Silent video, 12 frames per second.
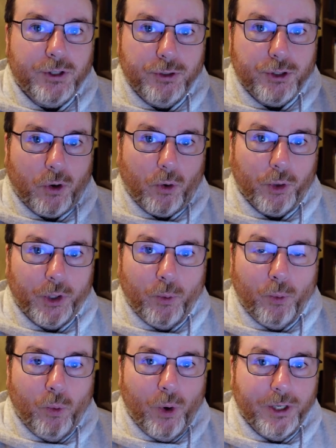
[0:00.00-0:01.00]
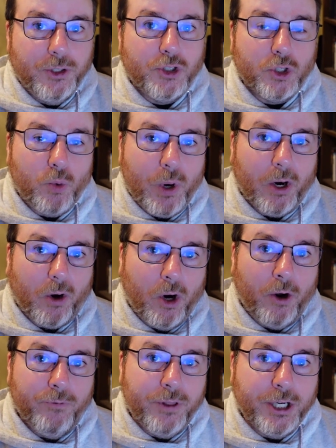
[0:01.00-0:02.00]
to target one square
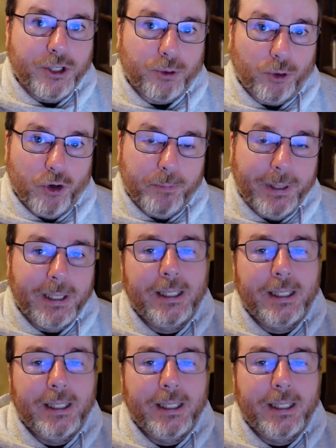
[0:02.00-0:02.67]
of the troop,